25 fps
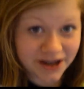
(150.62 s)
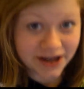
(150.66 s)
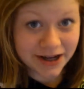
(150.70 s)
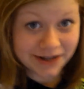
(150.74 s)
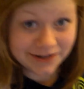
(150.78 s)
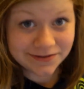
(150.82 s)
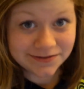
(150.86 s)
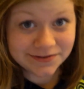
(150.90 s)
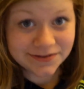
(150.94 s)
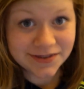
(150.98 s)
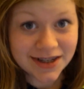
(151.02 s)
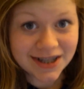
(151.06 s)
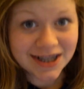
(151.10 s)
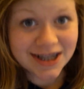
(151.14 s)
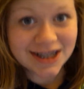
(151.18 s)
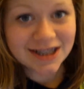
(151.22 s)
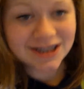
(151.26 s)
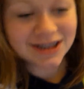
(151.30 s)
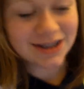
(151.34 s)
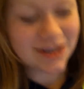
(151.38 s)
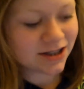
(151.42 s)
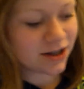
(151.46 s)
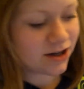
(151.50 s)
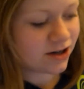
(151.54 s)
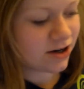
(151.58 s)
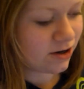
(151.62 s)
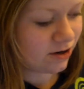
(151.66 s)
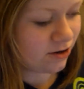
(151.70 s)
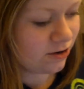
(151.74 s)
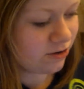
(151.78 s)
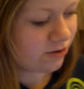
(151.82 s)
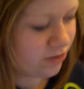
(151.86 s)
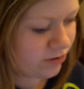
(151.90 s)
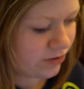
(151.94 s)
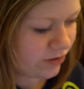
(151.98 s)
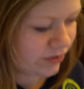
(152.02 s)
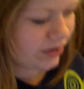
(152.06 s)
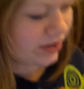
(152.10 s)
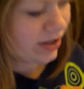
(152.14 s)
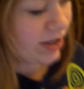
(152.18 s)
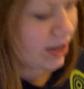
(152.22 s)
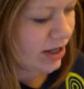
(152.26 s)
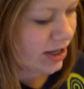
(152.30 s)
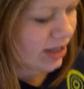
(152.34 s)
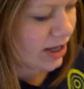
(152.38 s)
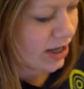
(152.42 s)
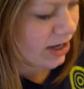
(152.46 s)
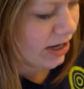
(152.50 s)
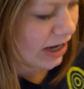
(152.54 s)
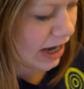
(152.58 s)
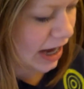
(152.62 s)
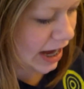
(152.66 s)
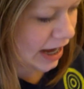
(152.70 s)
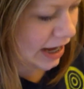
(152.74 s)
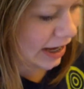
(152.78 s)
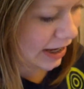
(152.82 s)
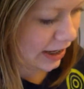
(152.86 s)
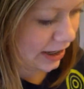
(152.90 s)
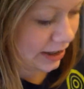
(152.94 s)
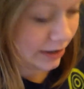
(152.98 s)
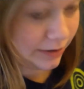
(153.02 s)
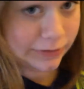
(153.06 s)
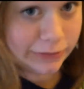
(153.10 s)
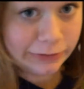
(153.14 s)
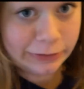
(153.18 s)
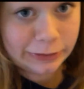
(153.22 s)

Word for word: Okay, so I